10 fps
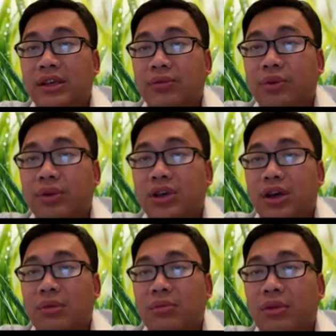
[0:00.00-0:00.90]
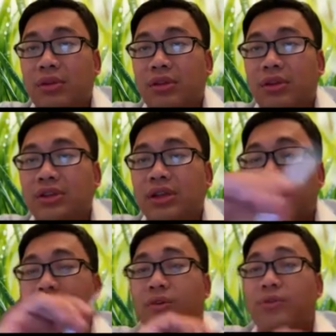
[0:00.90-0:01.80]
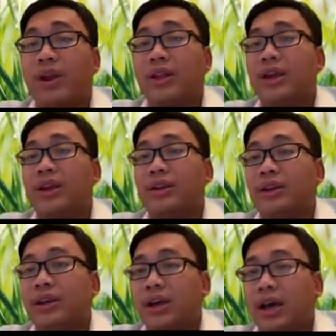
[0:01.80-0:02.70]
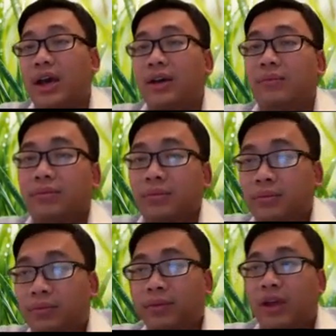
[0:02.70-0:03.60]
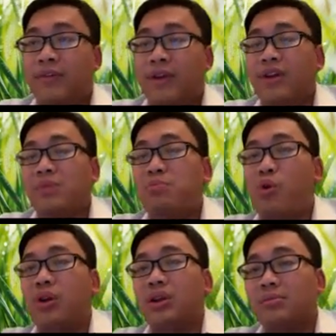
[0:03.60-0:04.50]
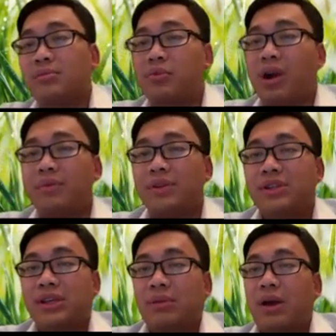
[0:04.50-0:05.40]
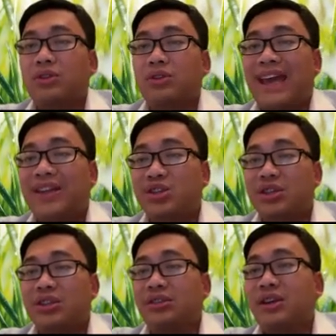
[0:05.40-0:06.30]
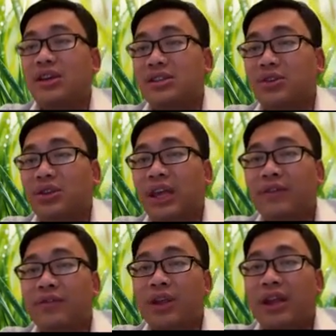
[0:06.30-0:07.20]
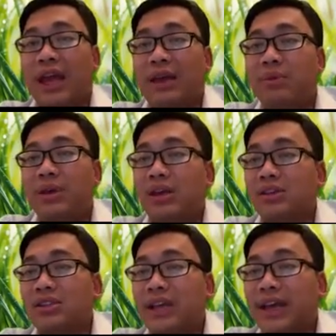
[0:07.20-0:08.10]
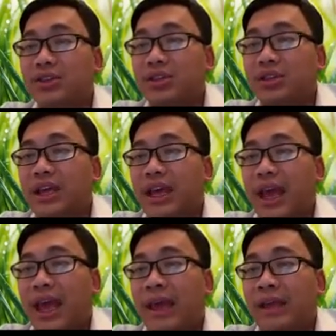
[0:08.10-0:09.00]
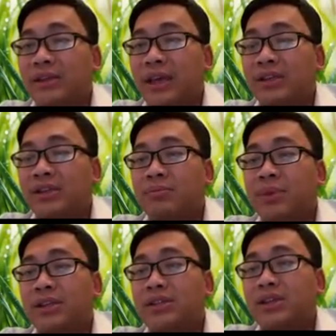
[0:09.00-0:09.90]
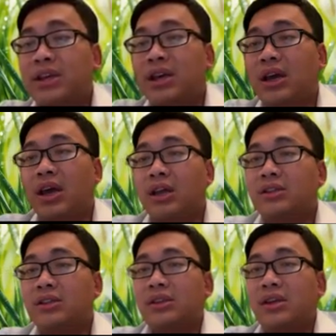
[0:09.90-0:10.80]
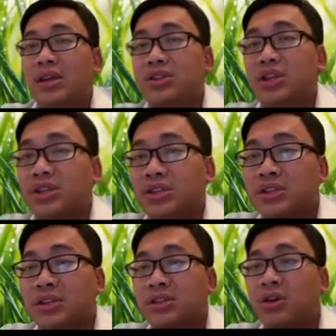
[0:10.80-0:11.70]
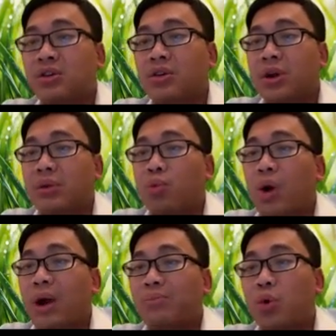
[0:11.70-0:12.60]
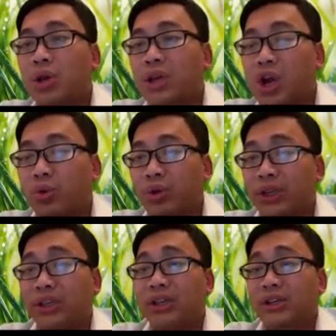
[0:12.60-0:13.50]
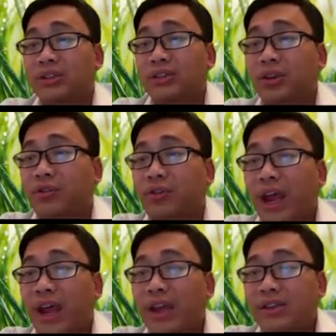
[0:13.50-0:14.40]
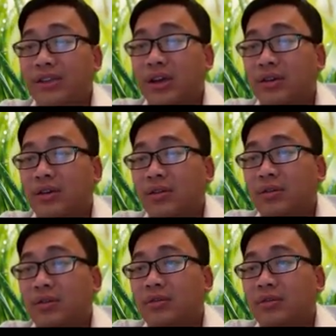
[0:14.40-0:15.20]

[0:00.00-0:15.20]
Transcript: we're talking about this angle right there. A very important property about tangents. So they give you that AB is tangent, and tangent means it touches the circle at one point only. So for any circle